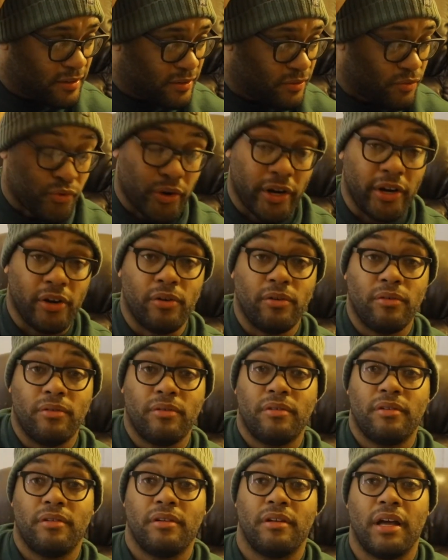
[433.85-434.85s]
real.
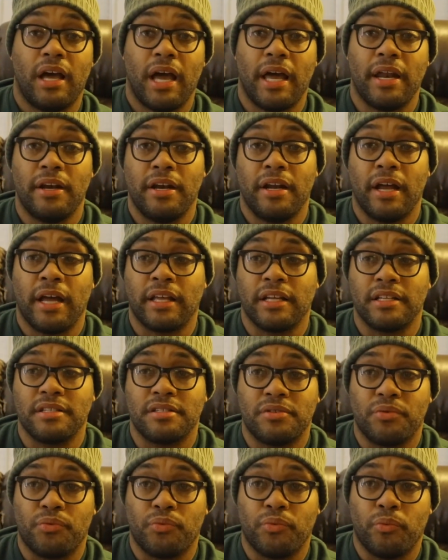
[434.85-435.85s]
And I guess
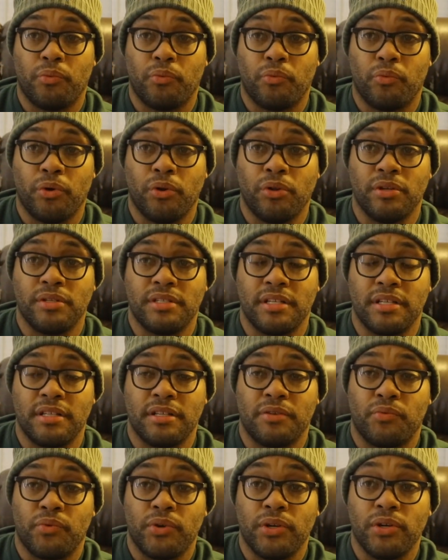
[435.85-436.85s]
the realest thing,
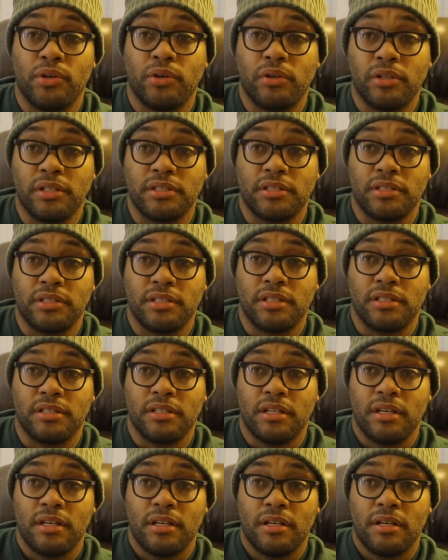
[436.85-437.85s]
the real, is just
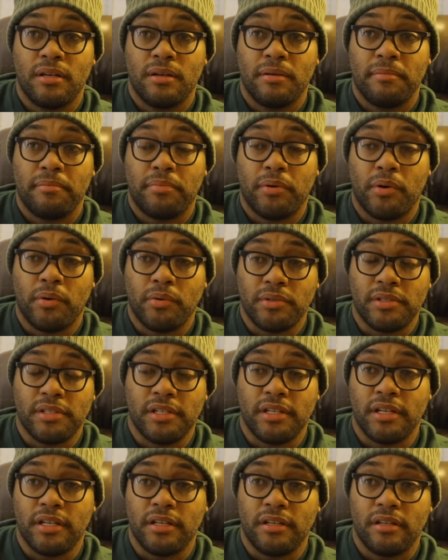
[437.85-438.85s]

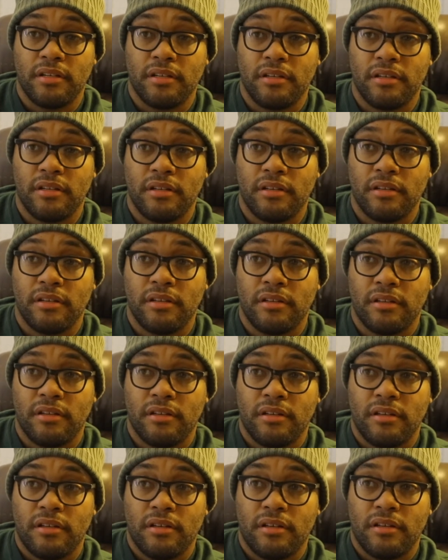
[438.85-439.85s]
posting it.
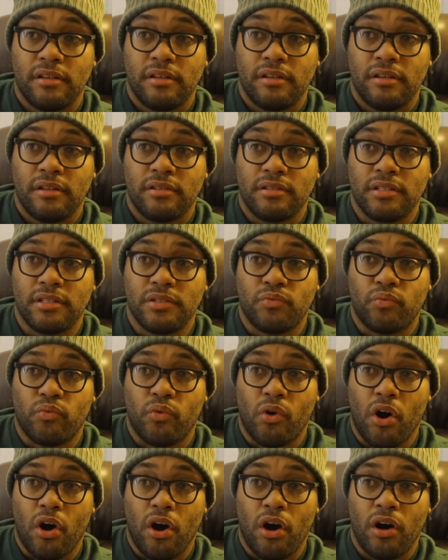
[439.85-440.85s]
Just
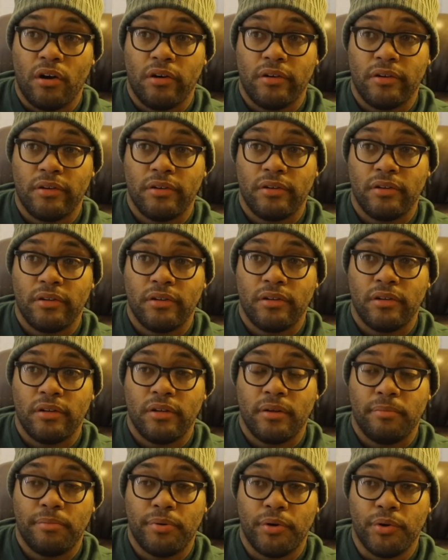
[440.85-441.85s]
raw.
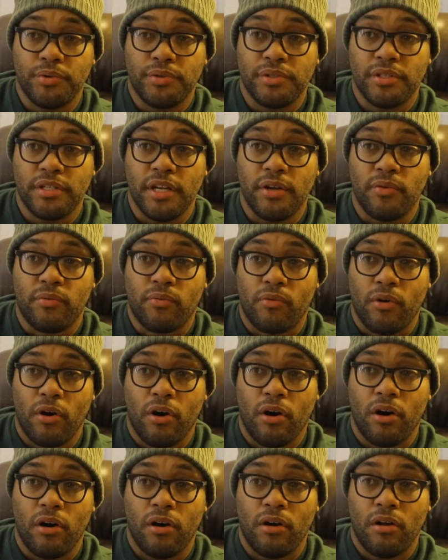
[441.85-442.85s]
Posting it
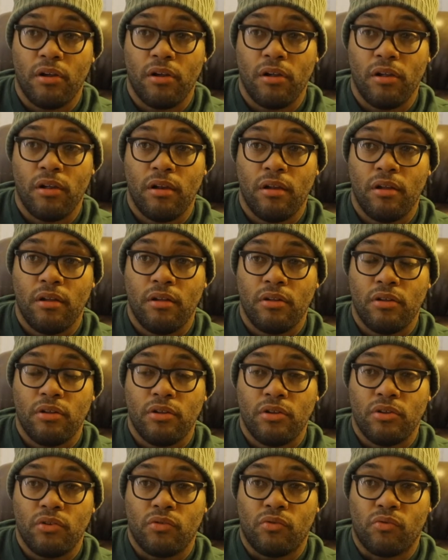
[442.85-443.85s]
raw.
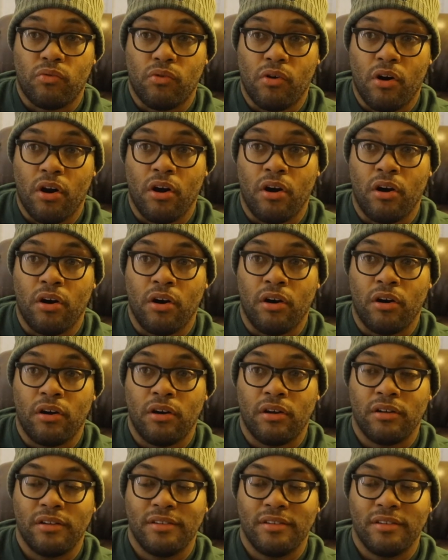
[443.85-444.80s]
Raw.